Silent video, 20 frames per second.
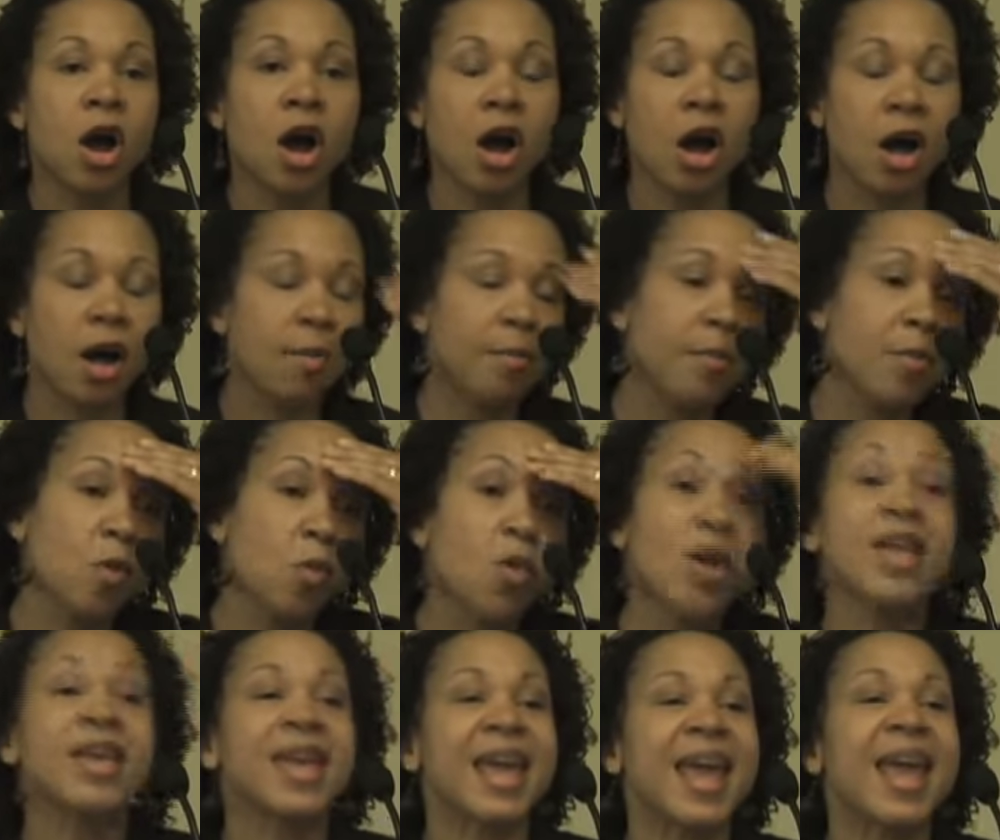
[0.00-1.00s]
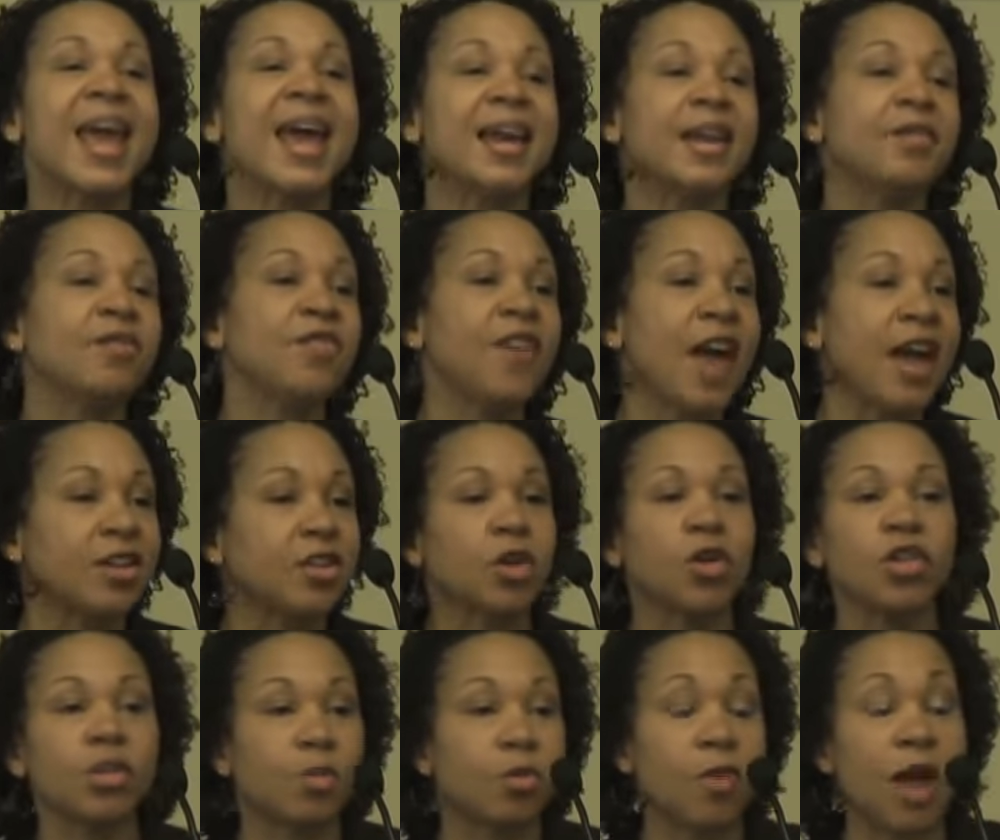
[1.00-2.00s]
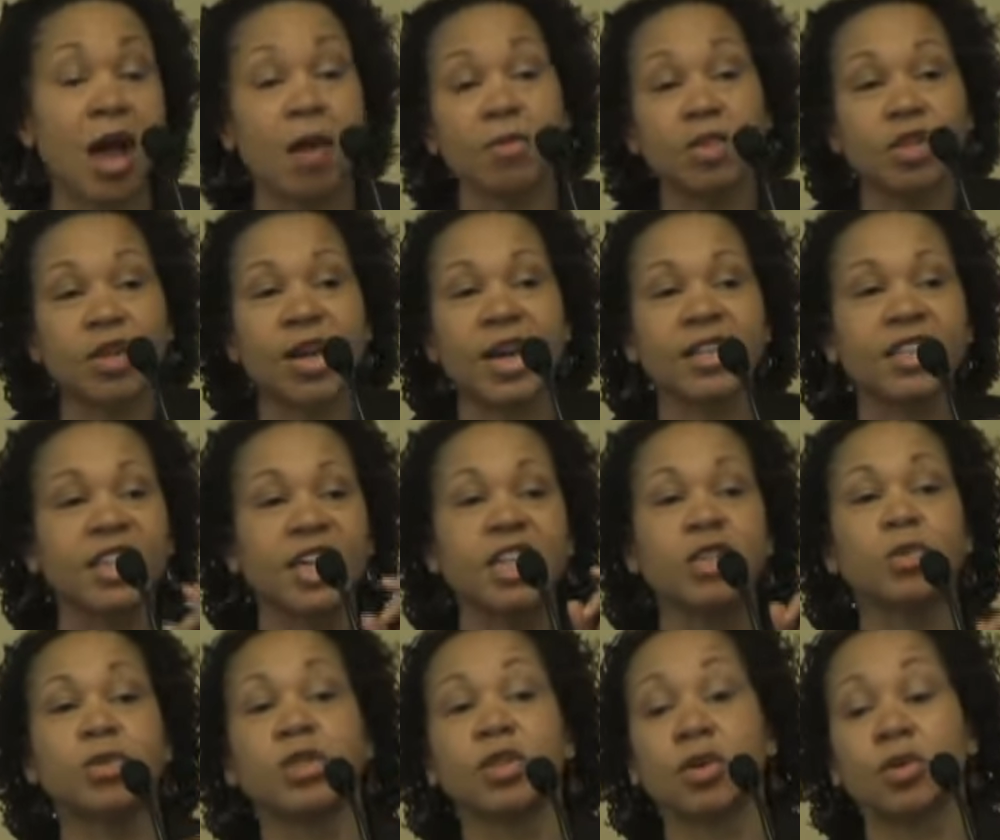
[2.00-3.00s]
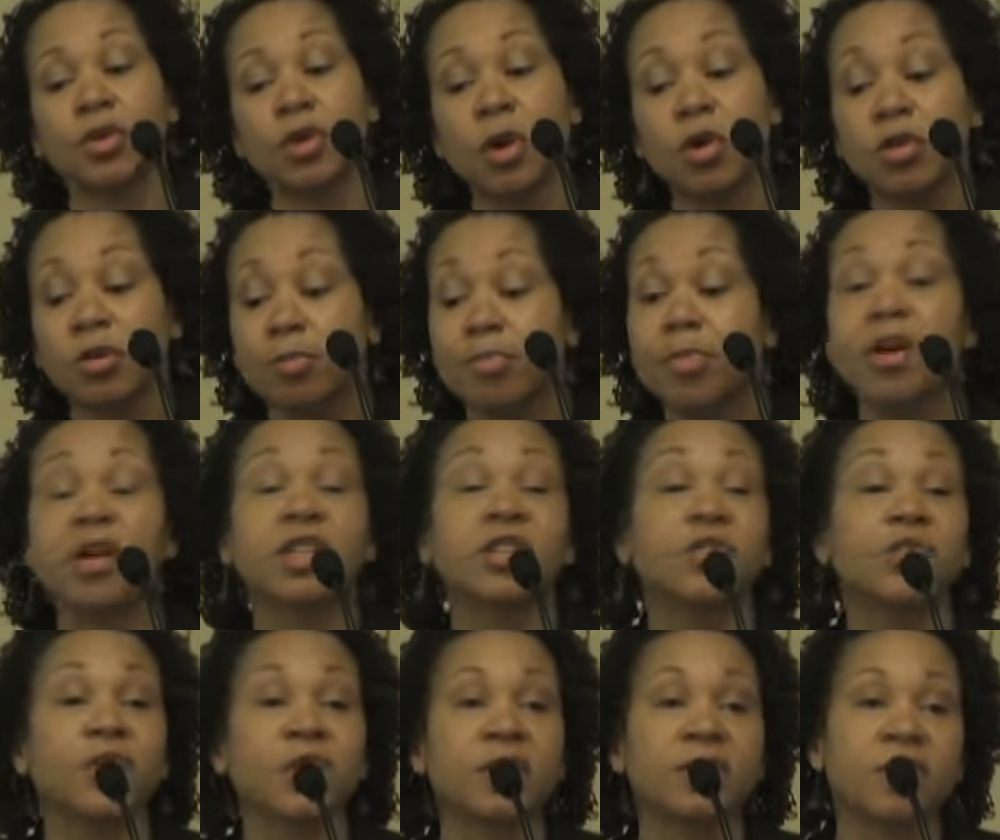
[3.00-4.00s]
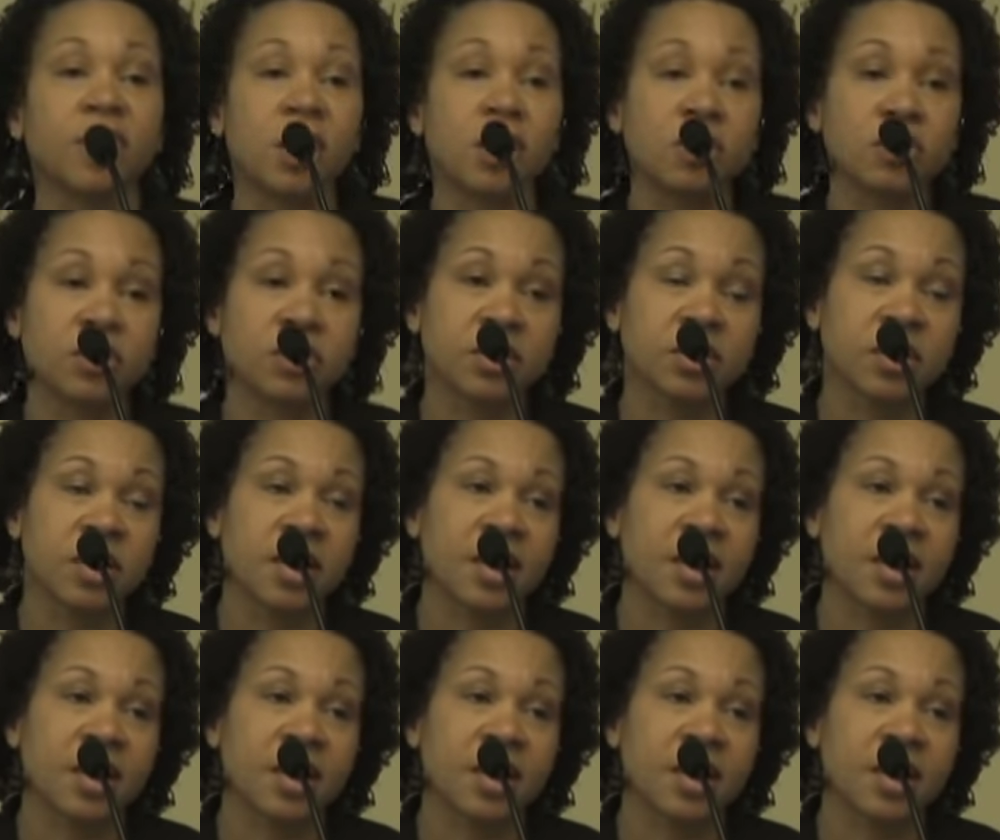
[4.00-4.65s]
um, we can in fact turn them around, but you can't change what you don't know. The book is full of those.